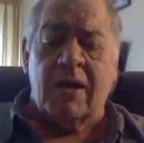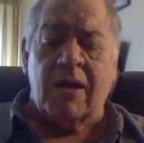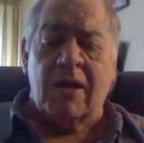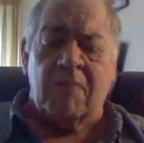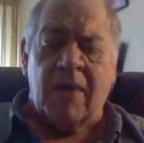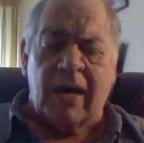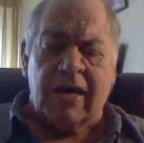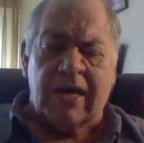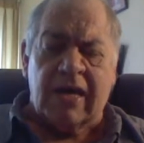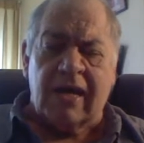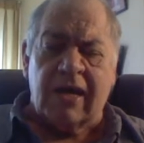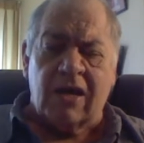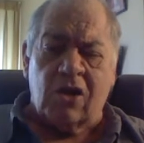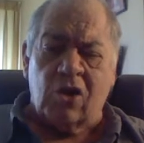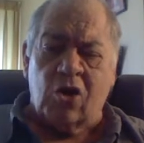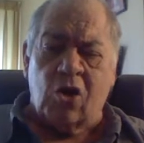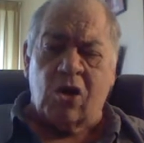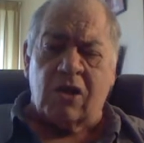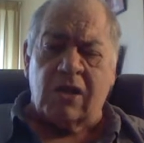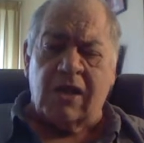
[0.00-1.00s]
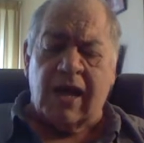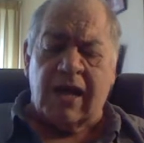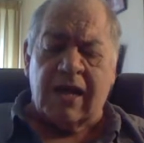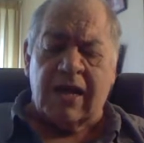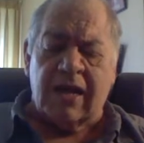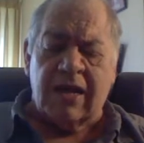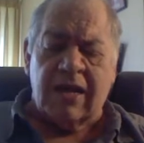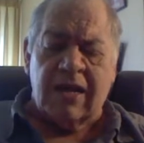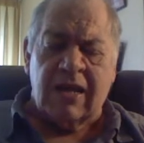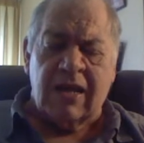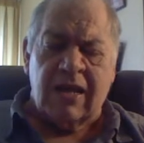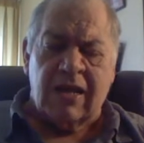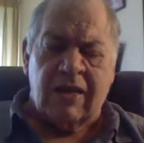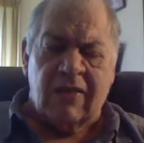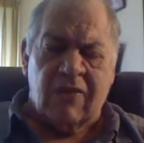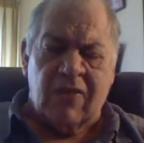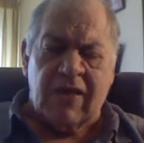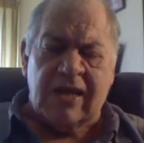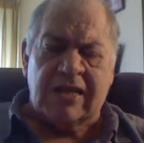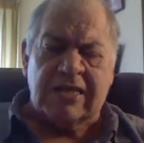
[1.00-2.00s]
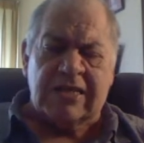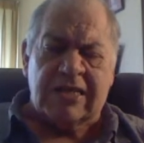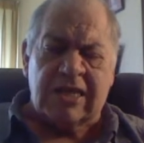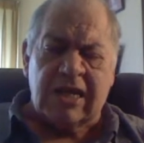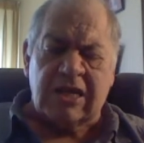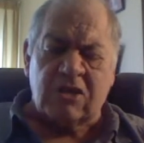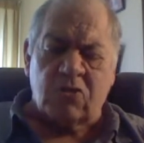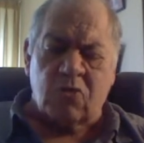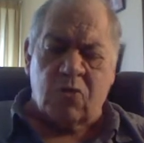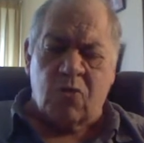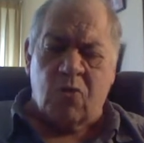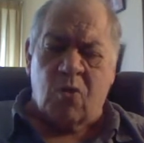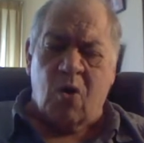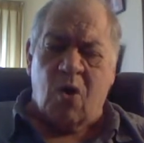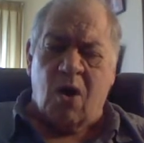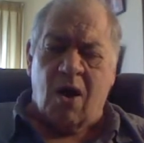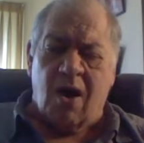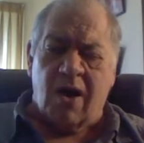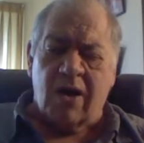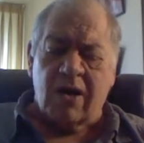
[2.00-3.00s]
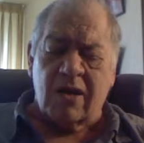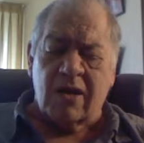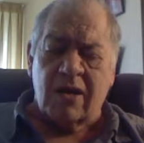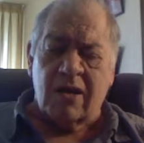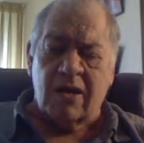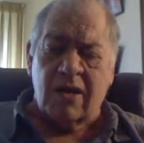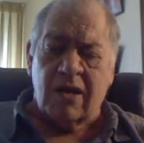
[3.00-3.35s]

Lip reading: making it look like these things were wrong.